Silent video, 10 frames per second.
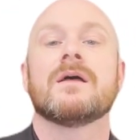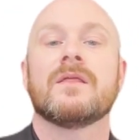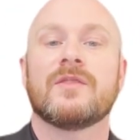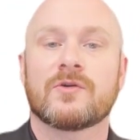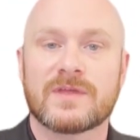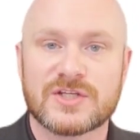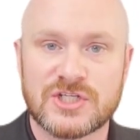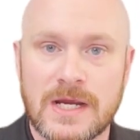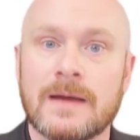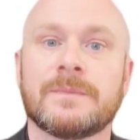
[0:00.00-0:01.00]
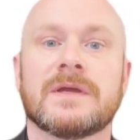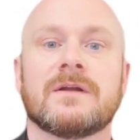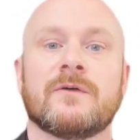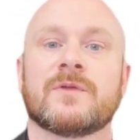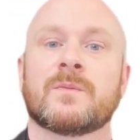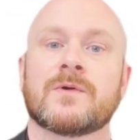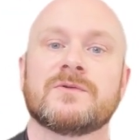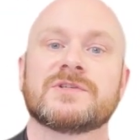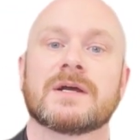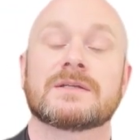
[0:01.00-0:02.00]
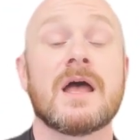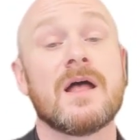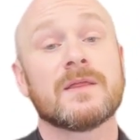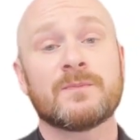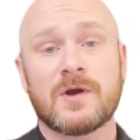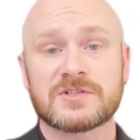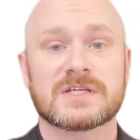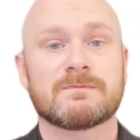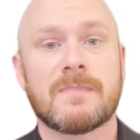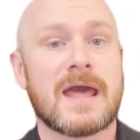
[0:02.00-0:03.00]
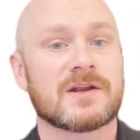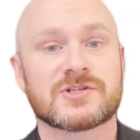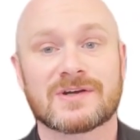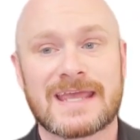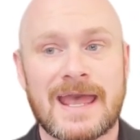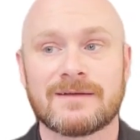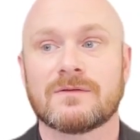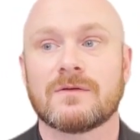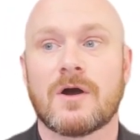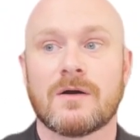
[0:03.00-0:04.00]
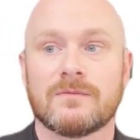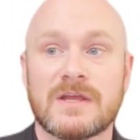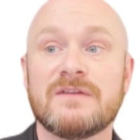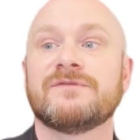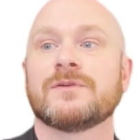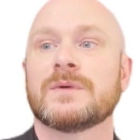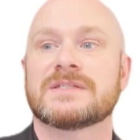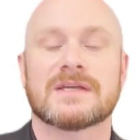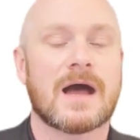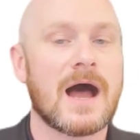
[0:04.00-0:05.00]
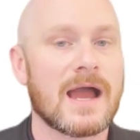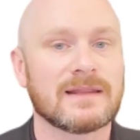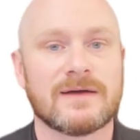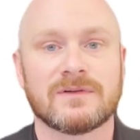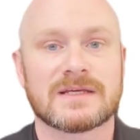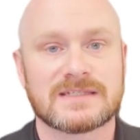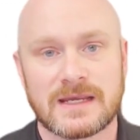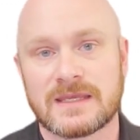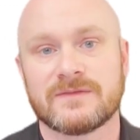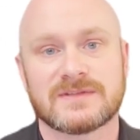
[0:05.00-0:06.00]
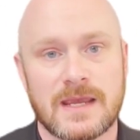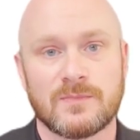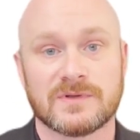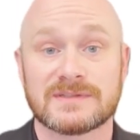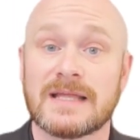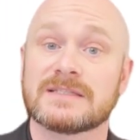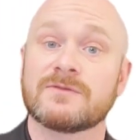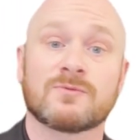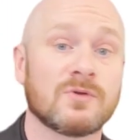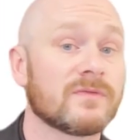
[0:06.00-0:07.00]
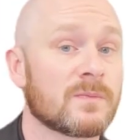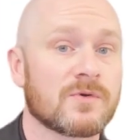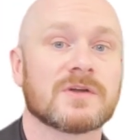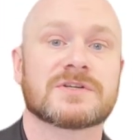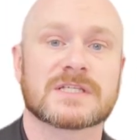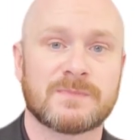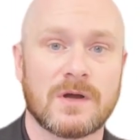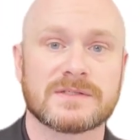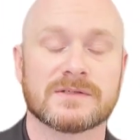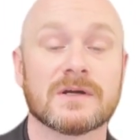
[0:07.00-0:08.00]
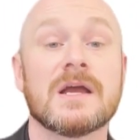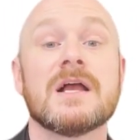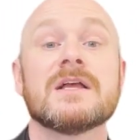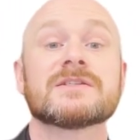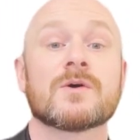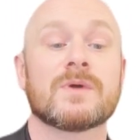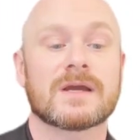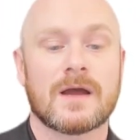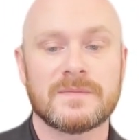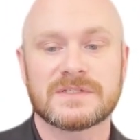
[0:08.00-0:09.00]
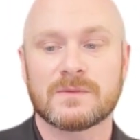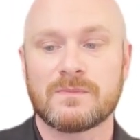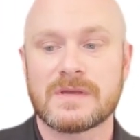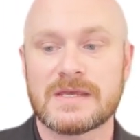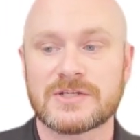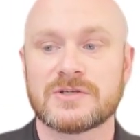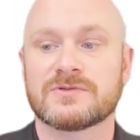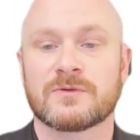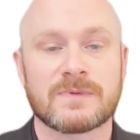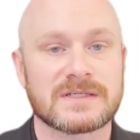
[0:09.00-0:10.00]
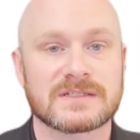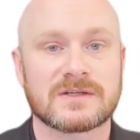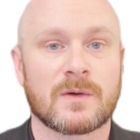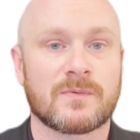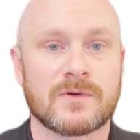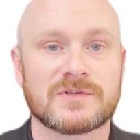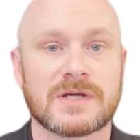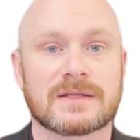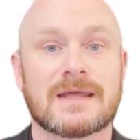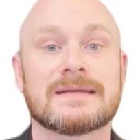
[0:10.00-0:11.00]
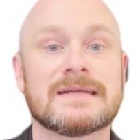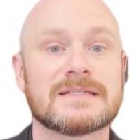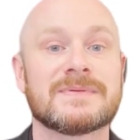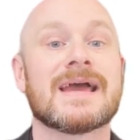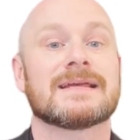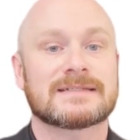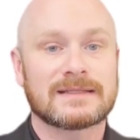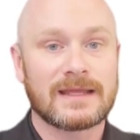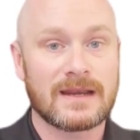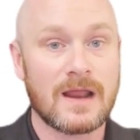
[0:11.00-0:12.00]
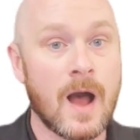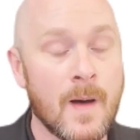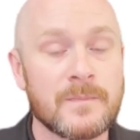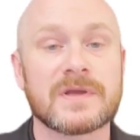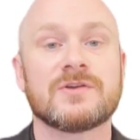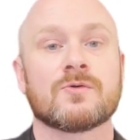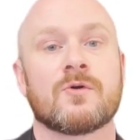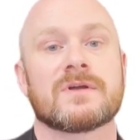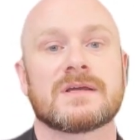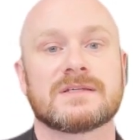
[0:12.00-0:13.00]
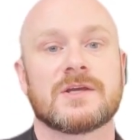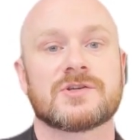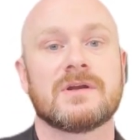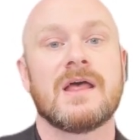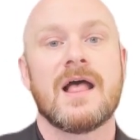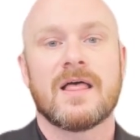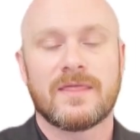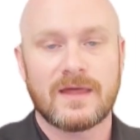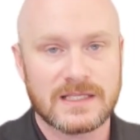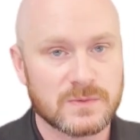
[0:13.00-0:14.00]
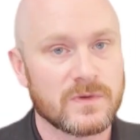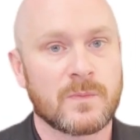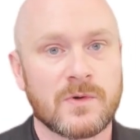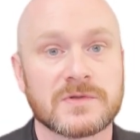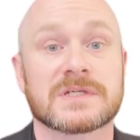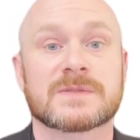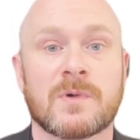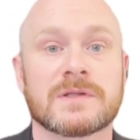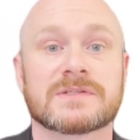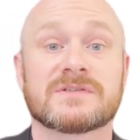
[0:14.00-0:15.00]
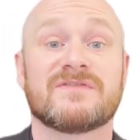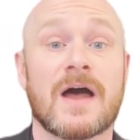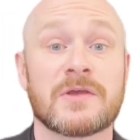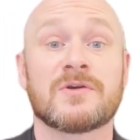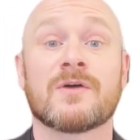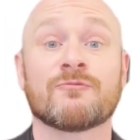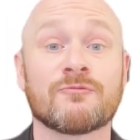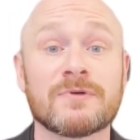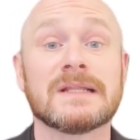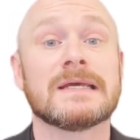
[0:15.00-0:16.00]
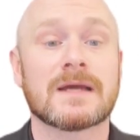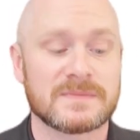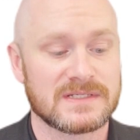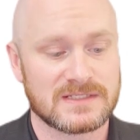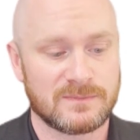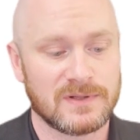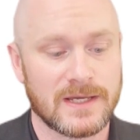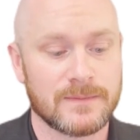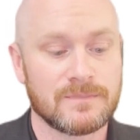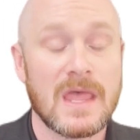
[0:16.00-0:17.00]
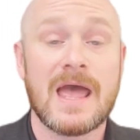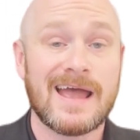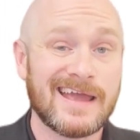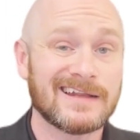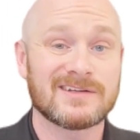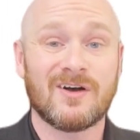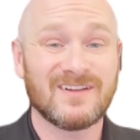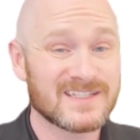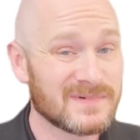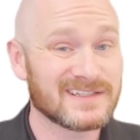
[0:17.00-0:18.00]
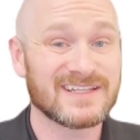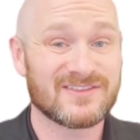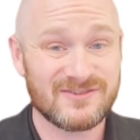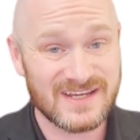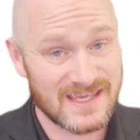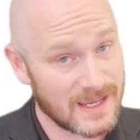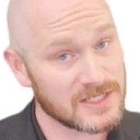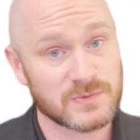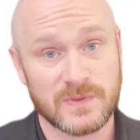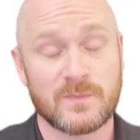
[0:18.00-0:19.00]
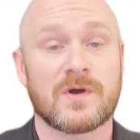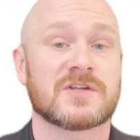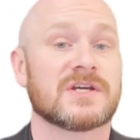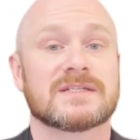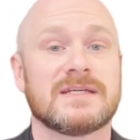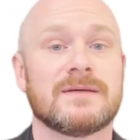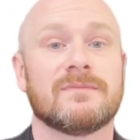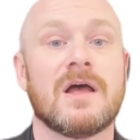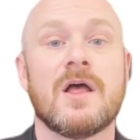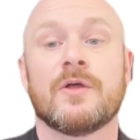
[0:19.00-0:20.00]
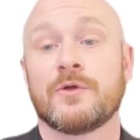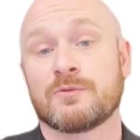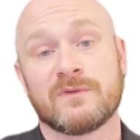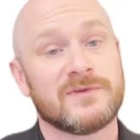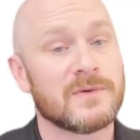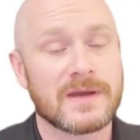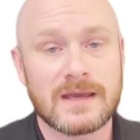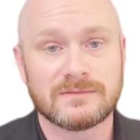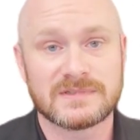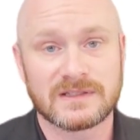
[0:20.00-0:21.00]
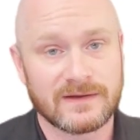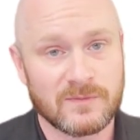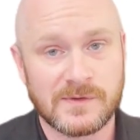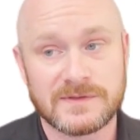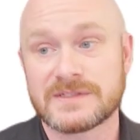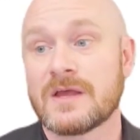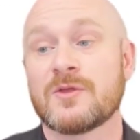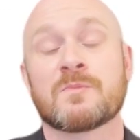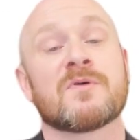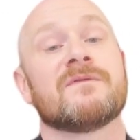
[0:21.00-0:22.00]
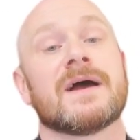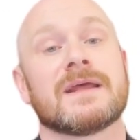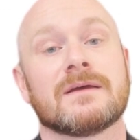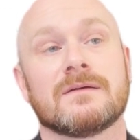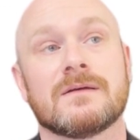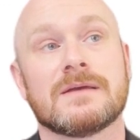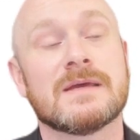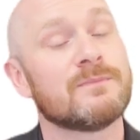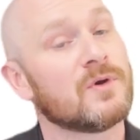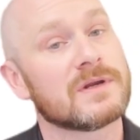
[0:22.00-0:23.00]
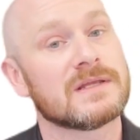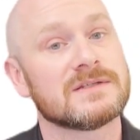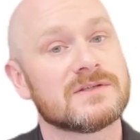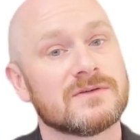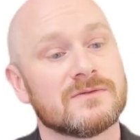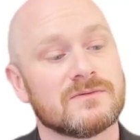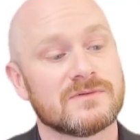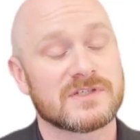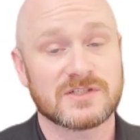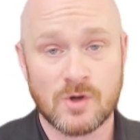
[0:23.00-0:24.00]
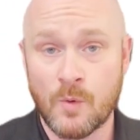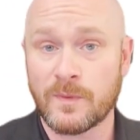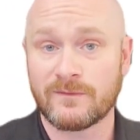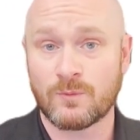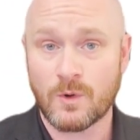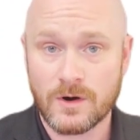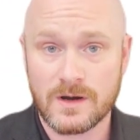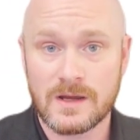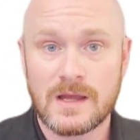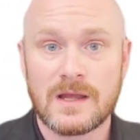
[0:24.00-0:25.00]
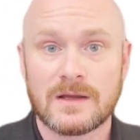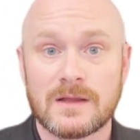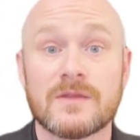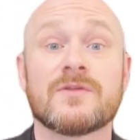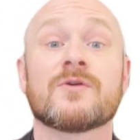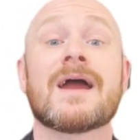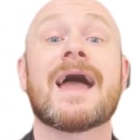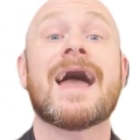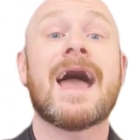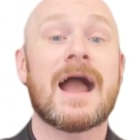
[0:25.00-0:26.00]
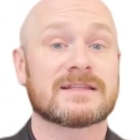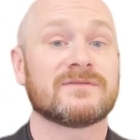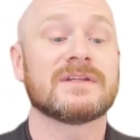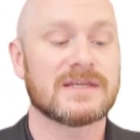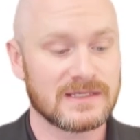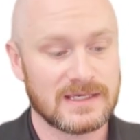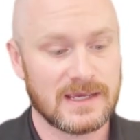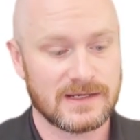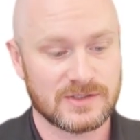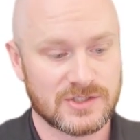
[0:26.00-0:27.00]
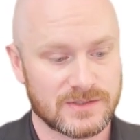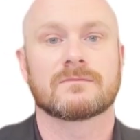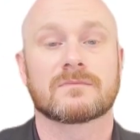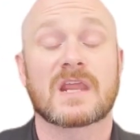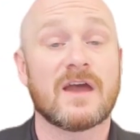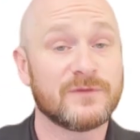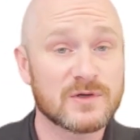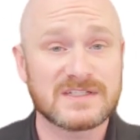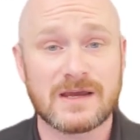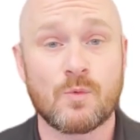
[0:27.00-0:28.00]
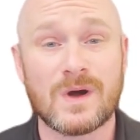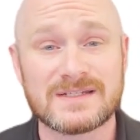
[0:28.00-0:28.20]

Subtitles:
They're the champion of the project. The project manager can't influence high-level executive tables. That's the role of the project sponsor. So when it comes to issues or risks on a project that need to be escalated up in your organization, that's where the project sponsor's value really comes into play. And ultimately, they're engaged with the project team. They're reviewing deliverables. They're providing input into scope of work. They're actively engaged. If you can take one